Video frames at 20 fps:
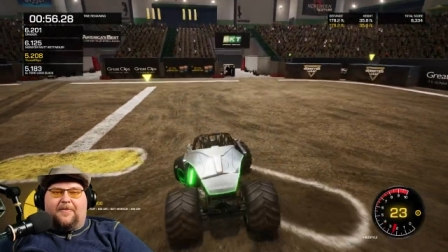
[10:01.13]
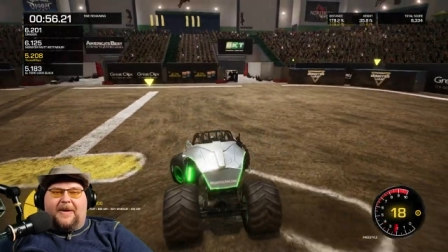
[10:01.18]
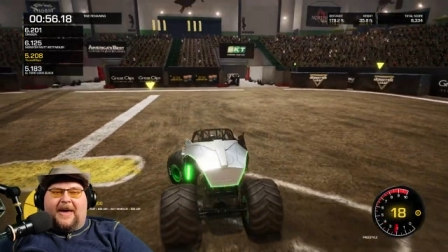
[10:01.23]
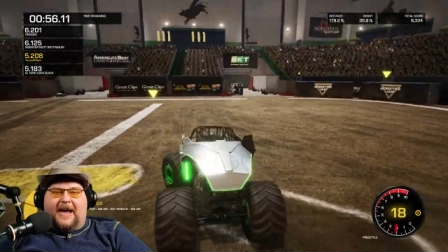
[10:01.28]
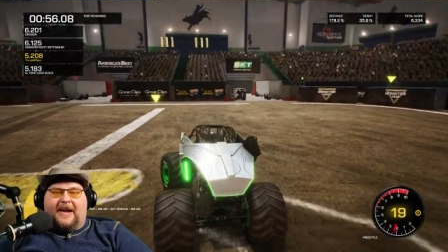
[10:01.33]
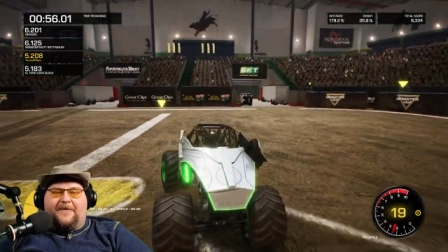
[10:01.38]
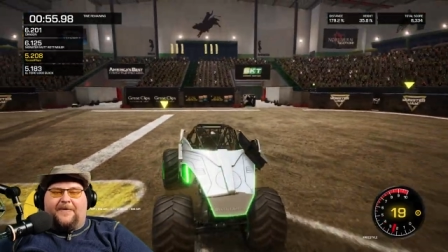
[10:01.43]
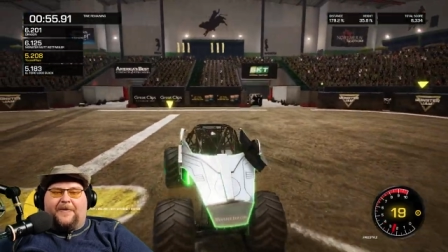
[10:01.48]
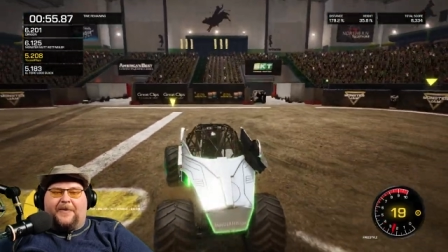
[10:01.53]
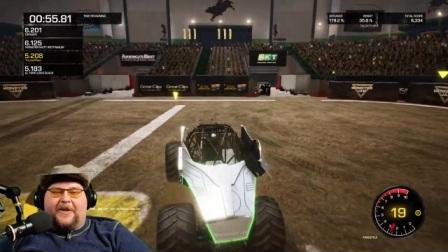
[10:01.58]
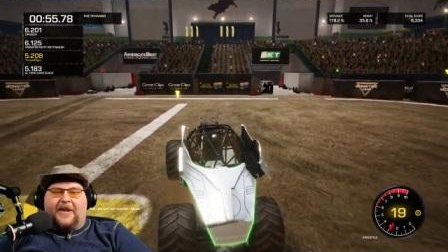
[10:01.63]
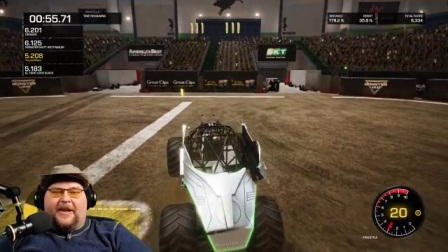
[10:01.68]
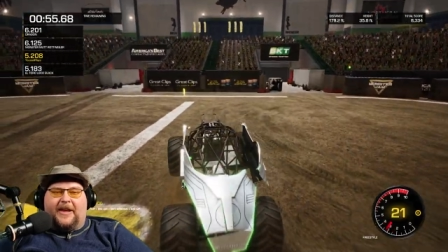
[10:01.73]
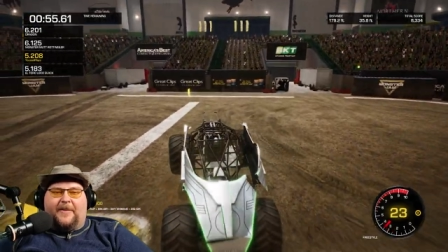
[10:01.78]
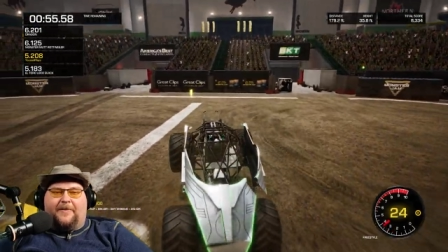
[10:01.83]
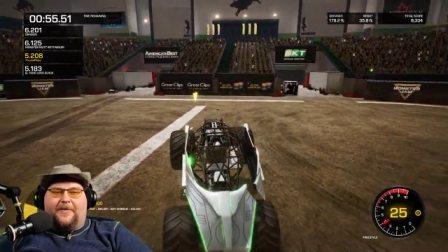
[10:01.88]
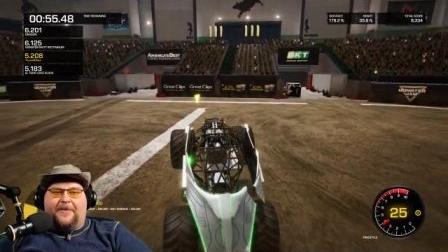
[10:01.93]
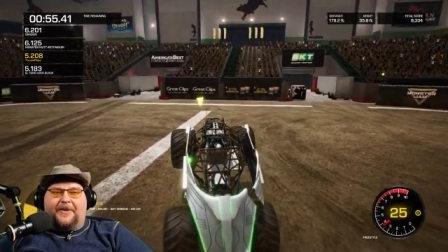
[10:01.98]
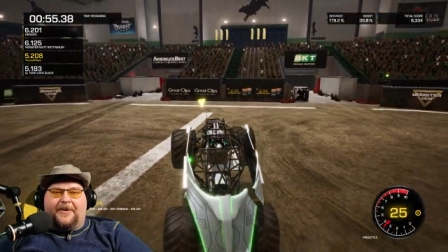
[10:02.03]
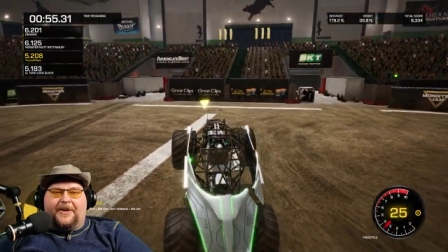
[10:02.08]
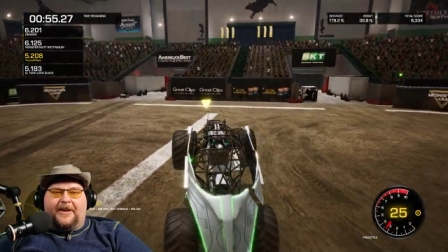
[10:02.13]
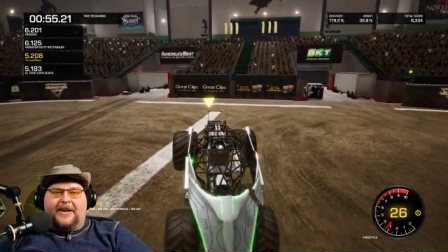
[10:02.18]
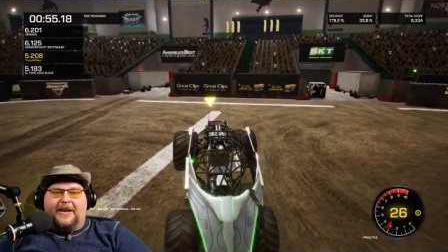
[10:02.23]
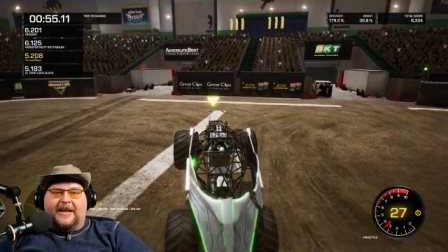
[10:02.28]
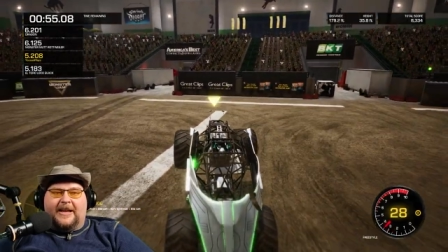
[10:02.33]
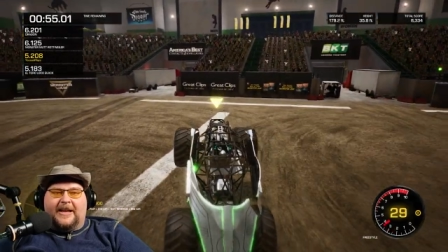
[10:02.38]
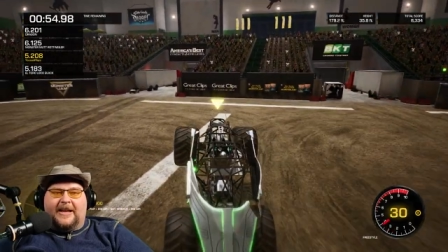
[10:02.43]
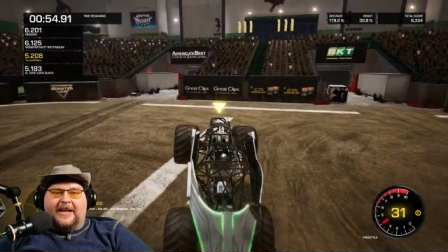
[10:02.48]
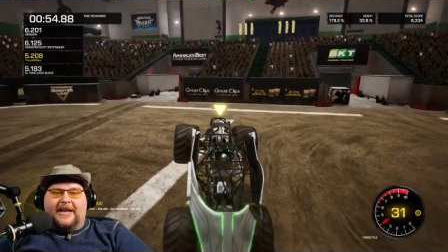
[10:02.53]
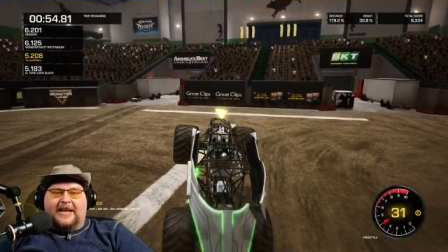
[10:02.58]
backflip
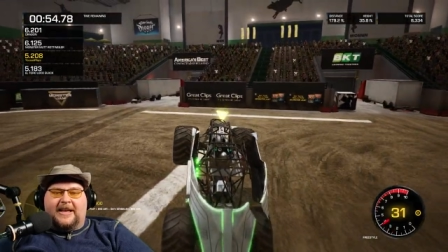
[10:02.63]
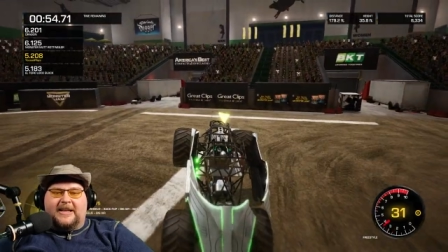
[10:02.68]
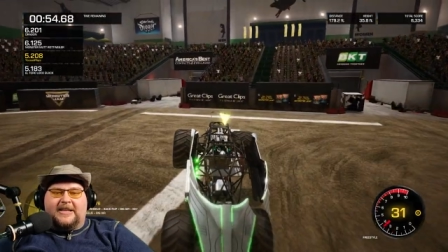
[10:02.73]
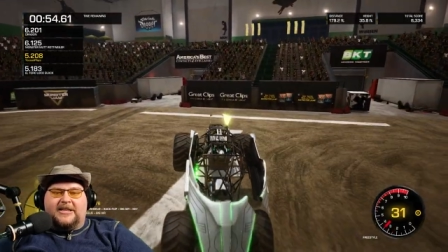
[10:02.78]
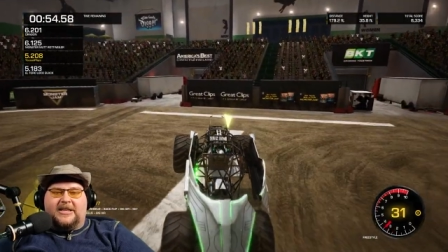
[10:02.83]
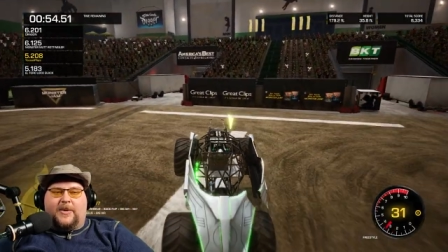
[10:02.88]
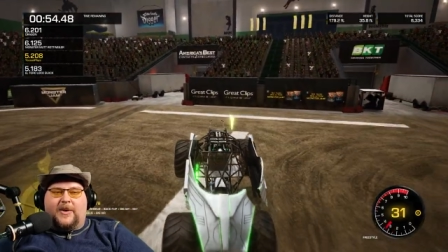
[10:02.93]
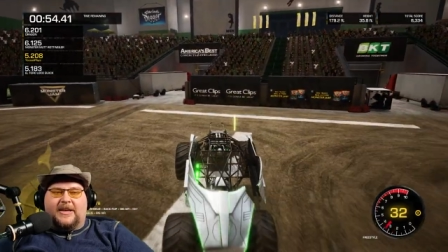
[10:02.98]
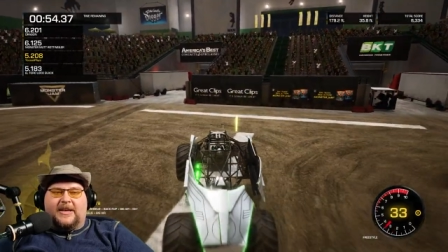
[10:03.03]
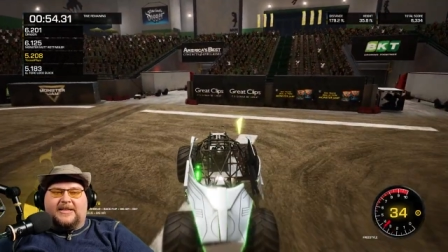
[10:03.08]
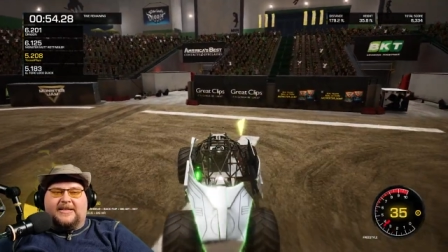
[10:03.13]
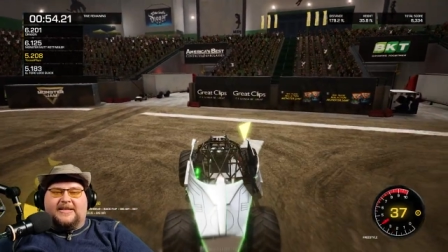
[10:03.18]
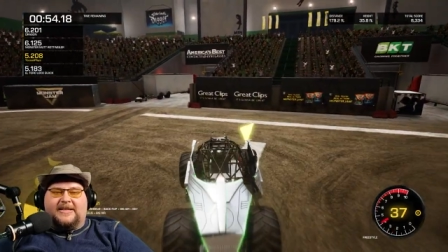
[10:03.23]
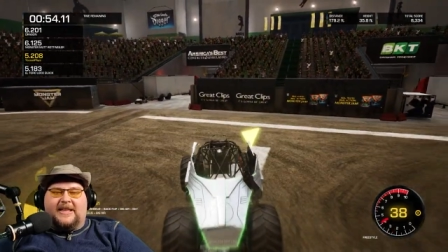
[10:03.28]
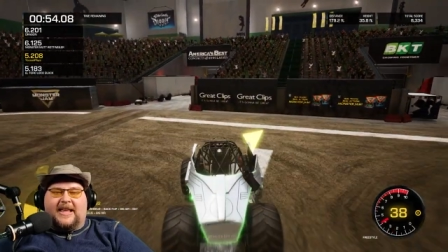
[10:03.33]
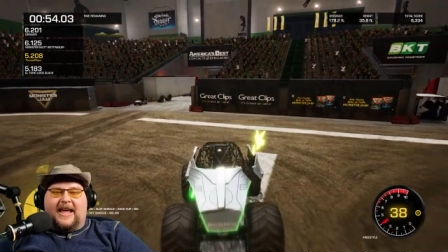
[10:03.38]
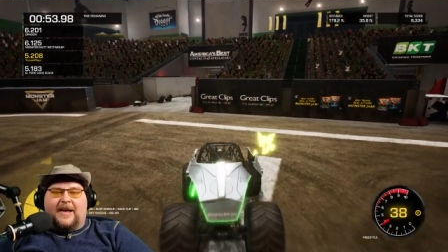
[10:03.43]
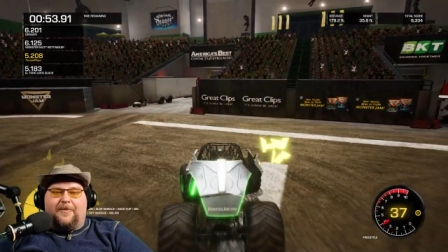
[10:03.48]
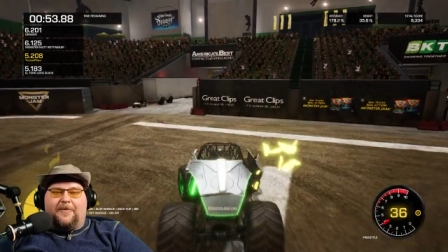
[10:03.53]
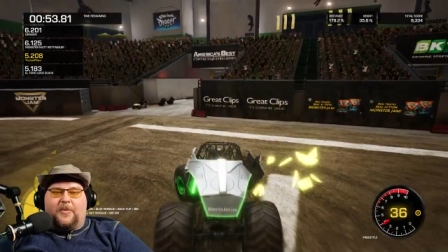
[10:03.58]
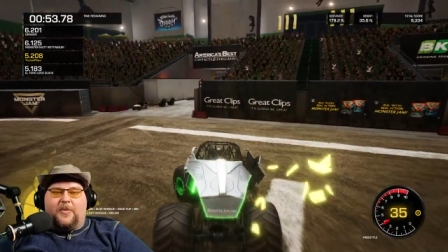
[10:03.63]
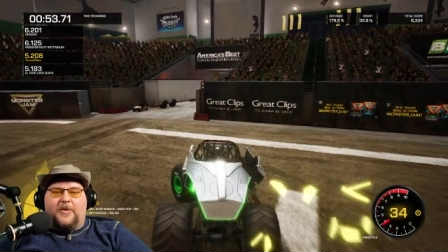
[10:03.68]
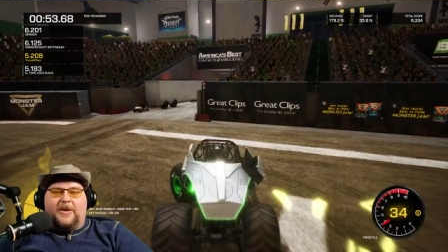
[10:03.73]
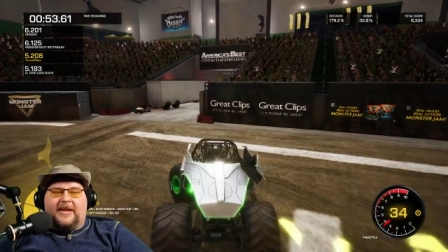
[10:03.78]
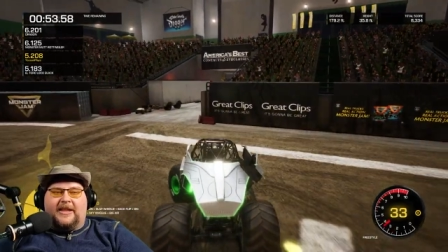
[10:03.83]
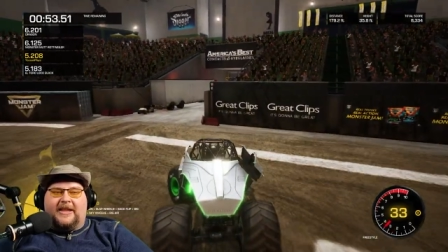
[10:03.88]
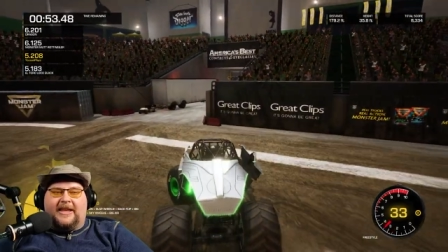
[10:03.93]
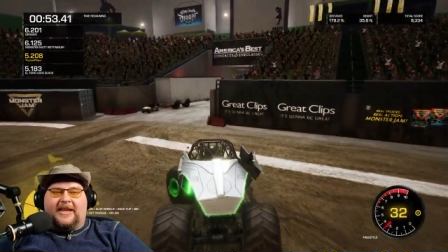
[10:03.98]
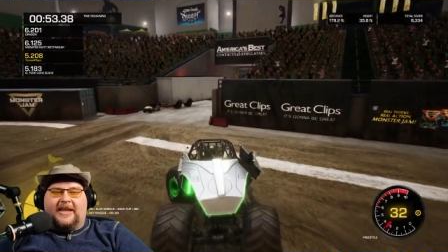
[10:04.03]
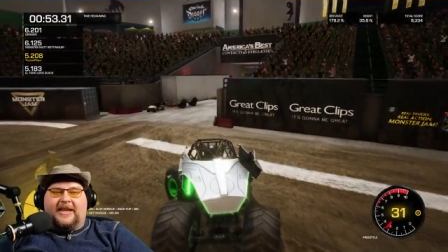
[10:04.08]
into a slap
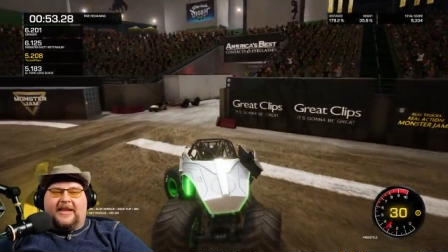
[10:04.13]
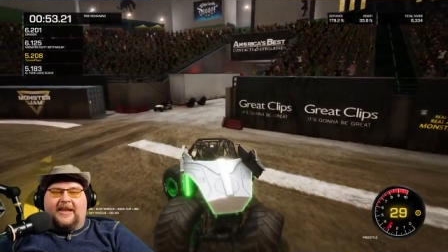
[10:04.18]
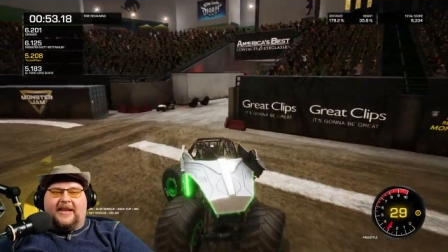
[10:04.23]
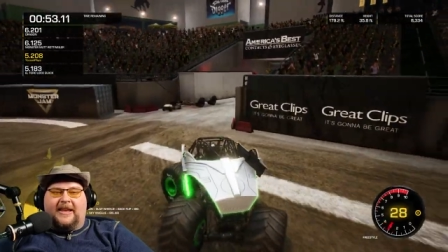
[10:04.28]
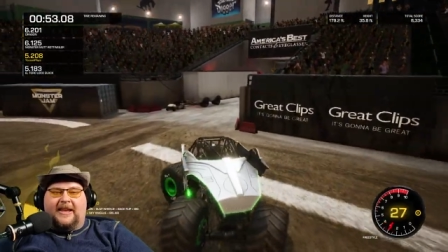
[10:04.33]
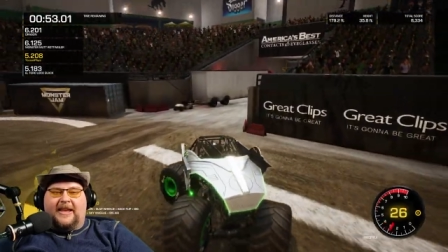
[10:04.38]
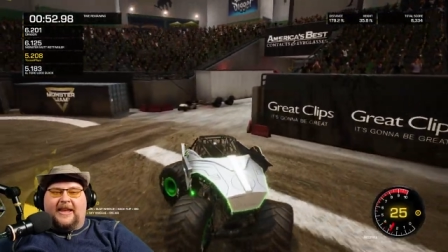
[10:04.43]
wheelie